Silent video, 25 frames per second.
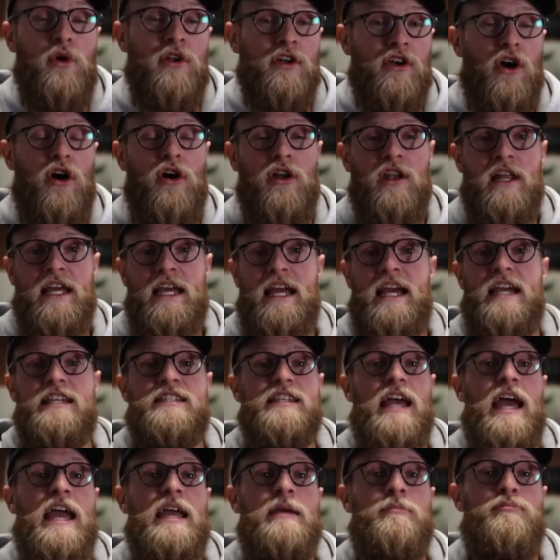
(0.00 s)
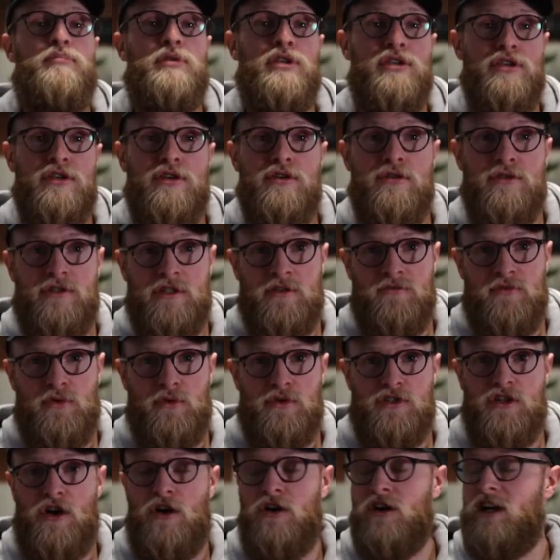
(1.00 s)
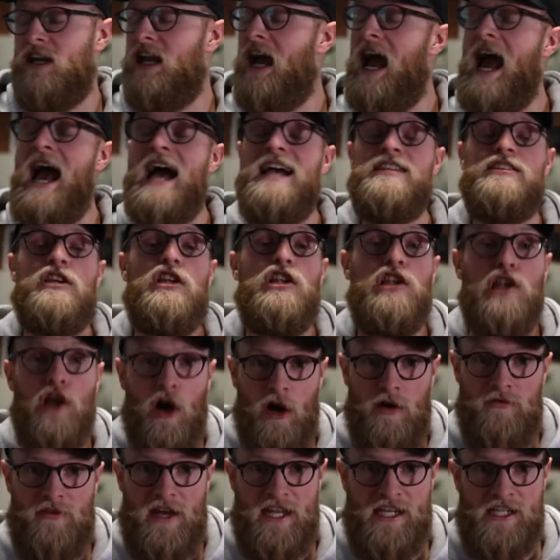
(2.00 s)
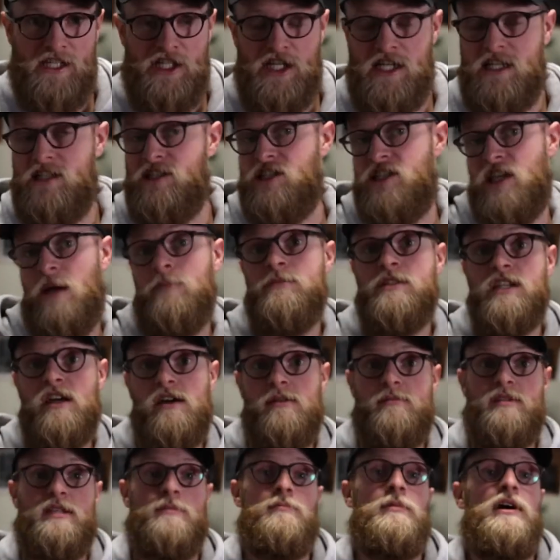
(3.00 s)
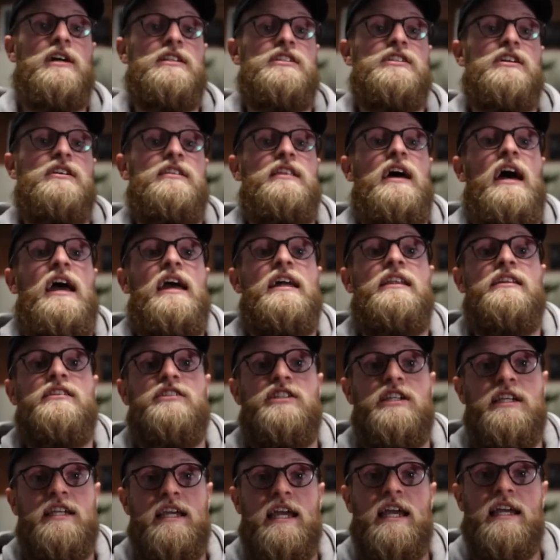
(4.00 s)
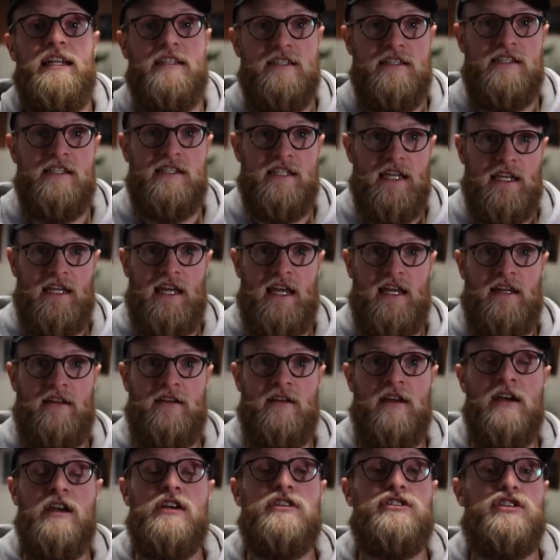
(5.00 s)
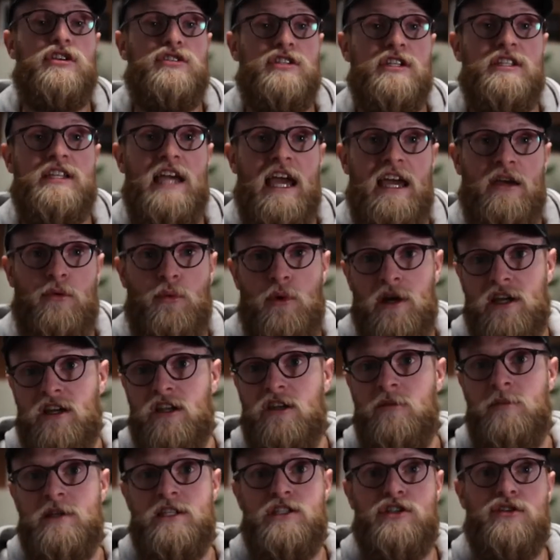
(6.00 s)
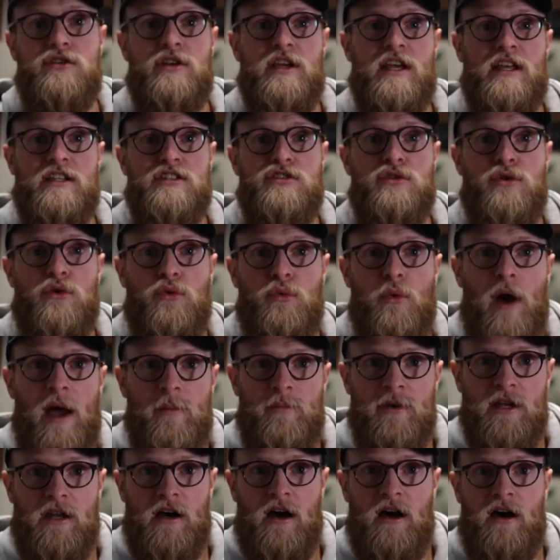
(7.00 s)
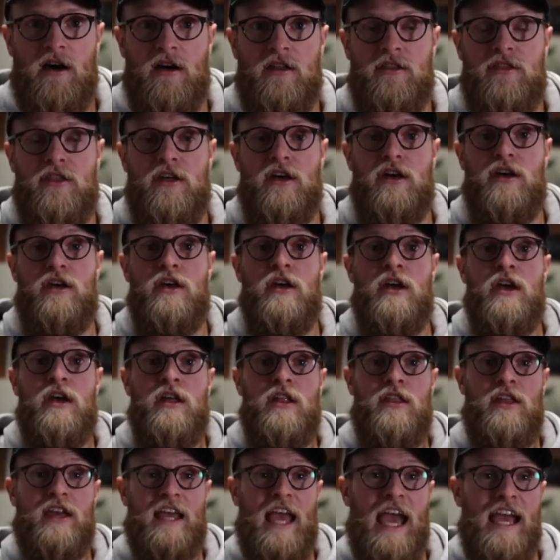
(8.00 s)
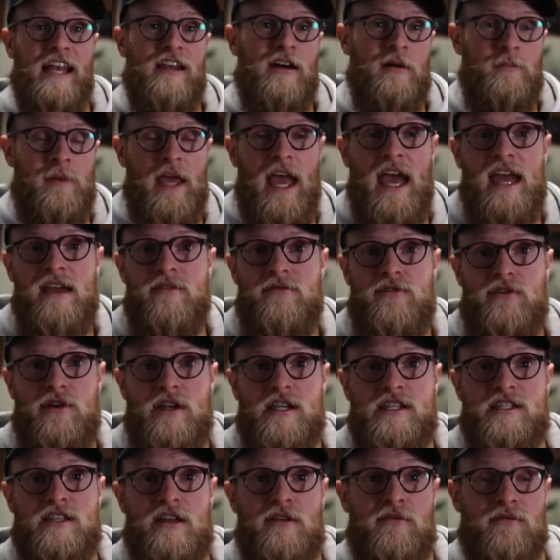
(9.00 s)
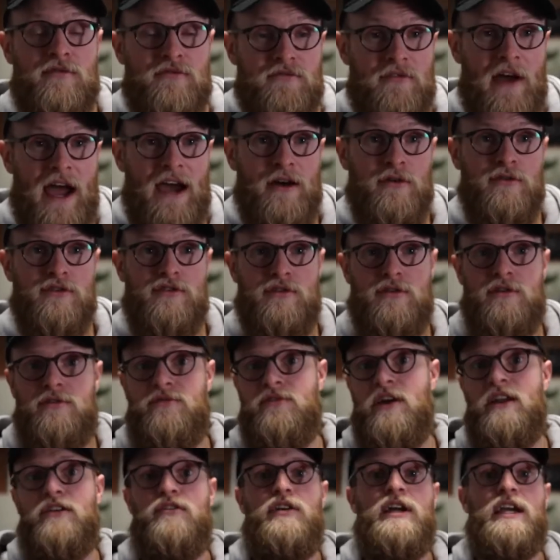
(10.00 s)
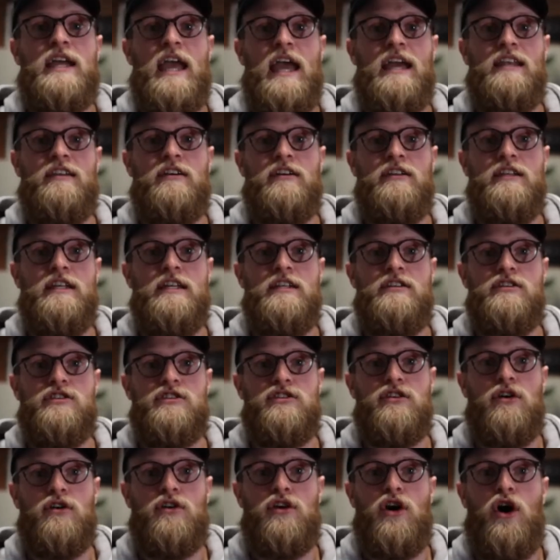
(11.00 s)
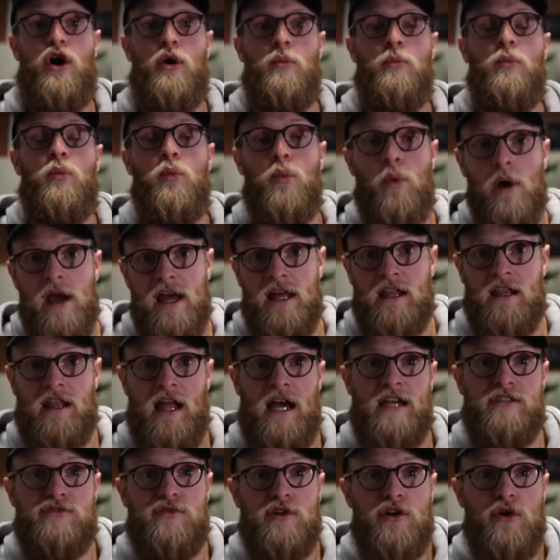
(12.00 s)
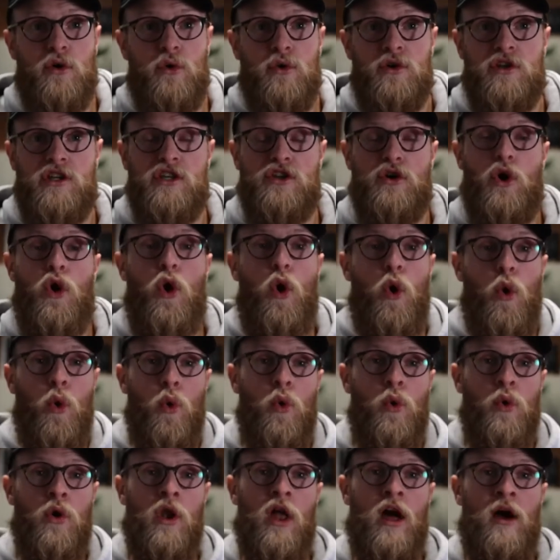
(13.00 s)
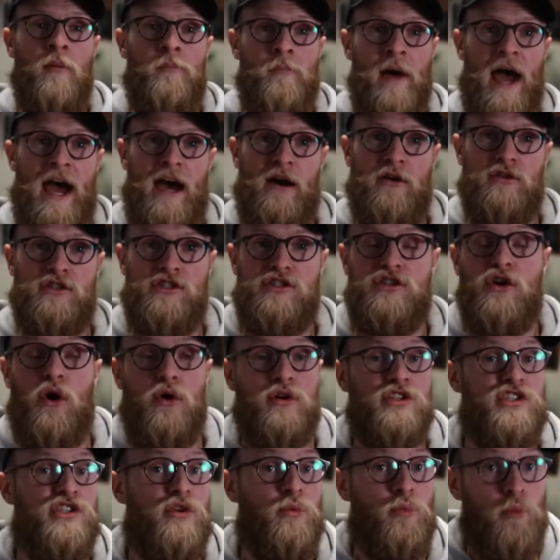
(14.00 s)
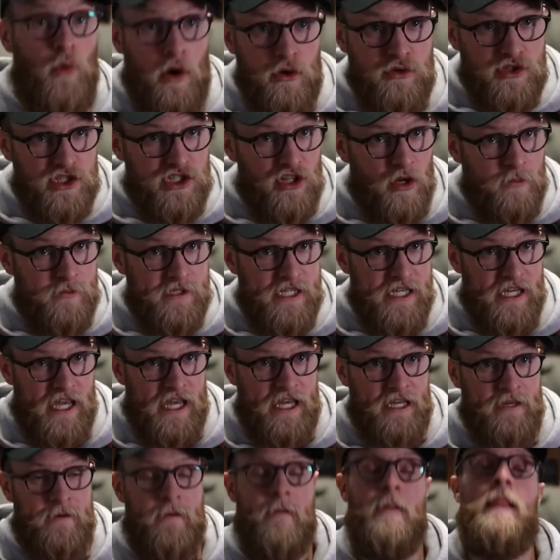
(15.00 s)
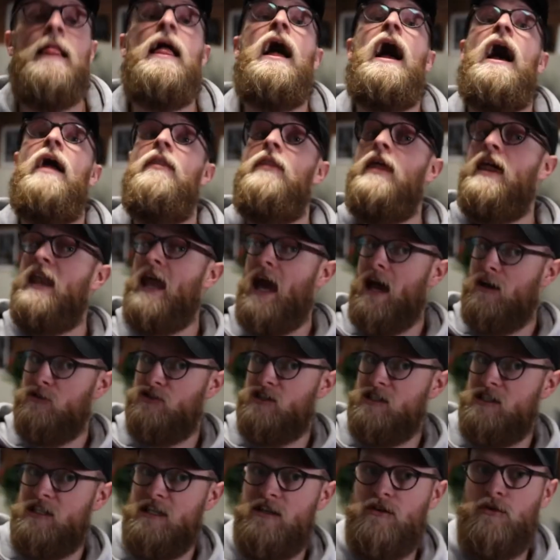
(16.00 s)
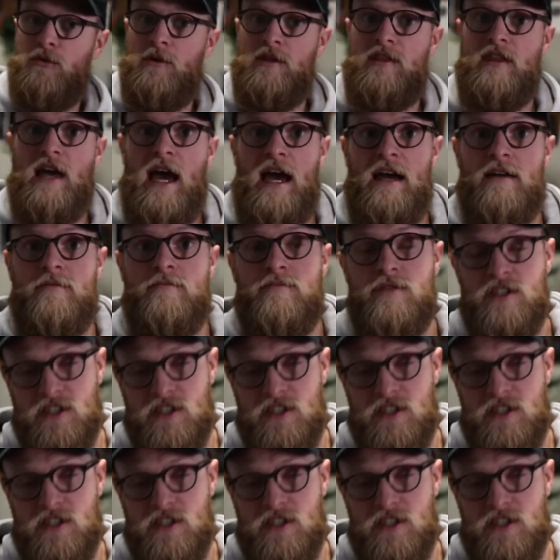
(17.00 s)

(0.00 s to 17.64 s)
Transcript: Collie is a beautiful dog and it has a lot of energy and sometimes it might turn that energy into digging. So today we're going to be tuning into a webinar that the canine behaviorist and founder of FenrirCanineLeaders.com, Will, has recorded all about dogs that won't stop digging and then how to deal with that.